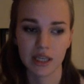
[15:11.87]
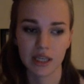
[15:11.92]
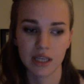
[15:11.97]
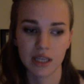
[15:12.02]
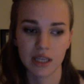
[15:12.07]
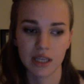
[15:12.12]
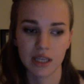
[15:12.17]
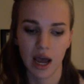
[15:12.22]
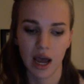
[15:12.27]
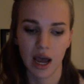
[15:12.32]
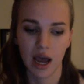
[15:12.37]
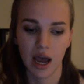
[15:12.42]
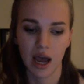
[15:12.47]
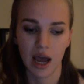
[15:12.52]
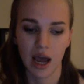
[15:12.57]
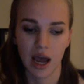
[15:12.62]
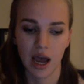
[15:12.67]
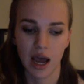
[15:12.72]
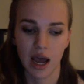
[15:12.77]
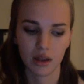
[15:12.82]

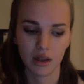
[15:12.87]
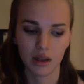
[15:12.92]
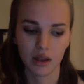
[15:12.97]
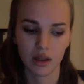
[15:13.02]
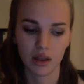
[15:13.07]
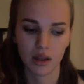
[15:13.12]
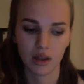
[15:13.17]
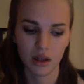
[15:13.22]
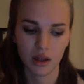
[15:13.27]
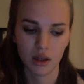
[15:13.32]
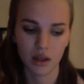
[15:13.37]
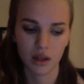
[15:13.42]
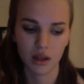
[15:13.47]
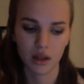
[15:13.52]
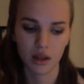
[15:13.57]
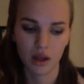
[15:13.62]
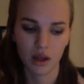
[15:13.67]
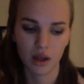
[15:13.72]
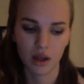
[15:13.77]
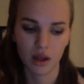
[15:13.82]

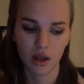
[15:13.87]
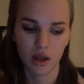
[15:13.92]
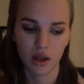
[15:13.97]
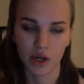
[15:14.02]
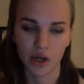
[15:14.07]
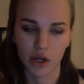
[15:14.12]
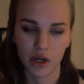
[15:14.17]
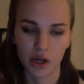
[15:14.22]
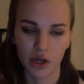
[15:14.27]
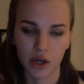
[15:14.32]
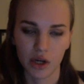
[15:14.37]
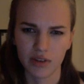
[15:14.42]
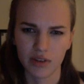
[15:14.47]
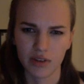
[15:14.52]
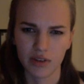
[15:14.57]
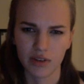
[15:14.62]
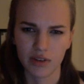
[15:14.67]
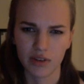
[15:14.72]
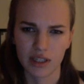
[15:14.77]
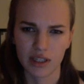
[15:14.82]
I know of a
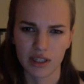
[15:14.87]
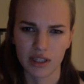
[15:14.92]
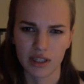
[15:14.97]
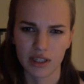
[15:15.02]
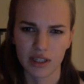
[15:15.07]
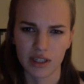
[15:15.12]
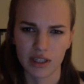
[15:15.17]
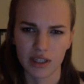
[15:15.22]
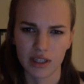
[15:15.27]
site where